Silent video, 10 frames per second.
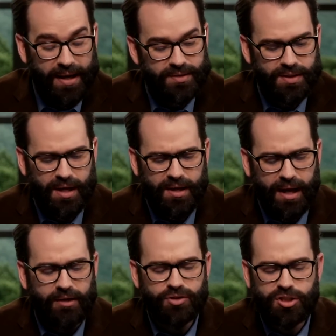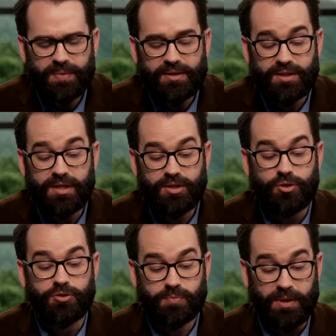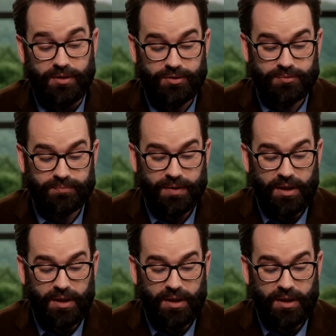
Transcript: anti-LGBTQ speech.